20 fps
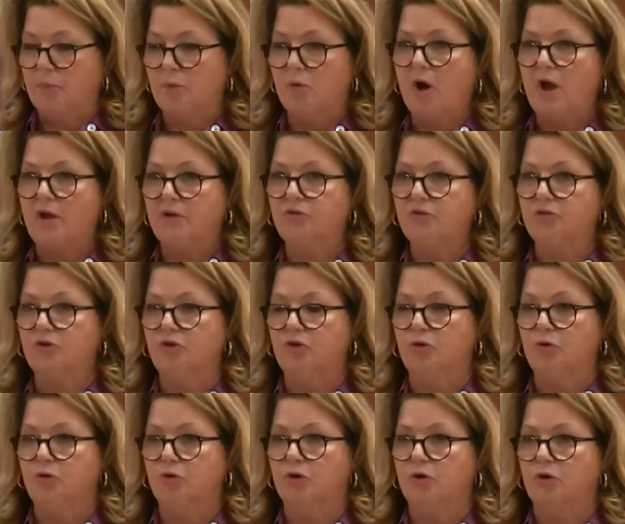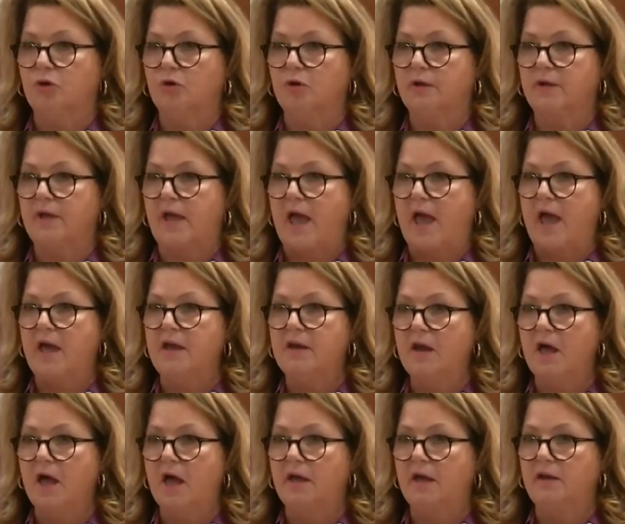prosecutor
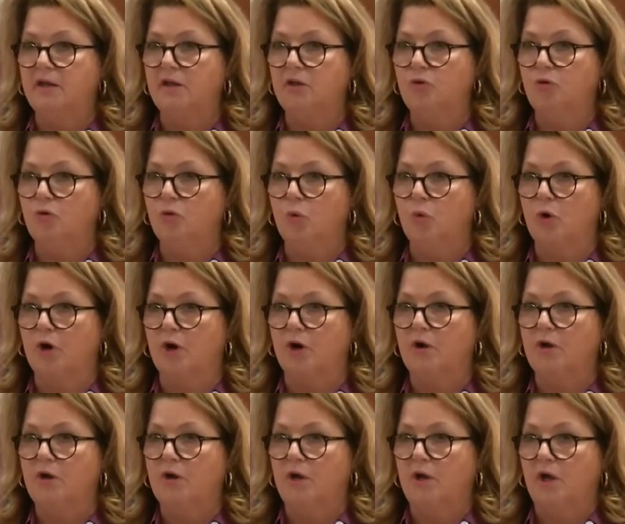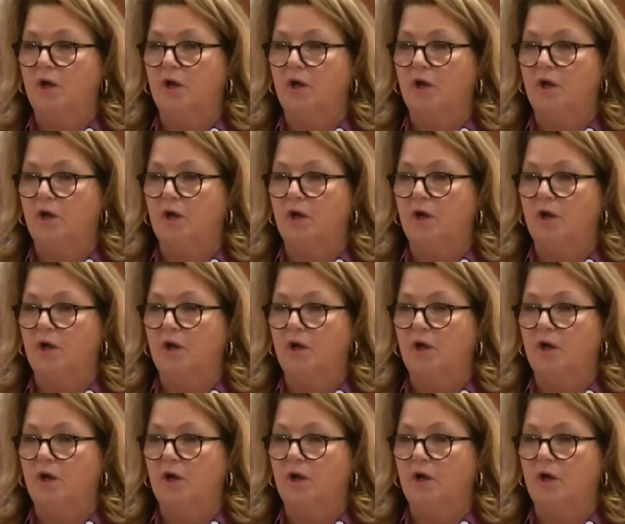cannot ignore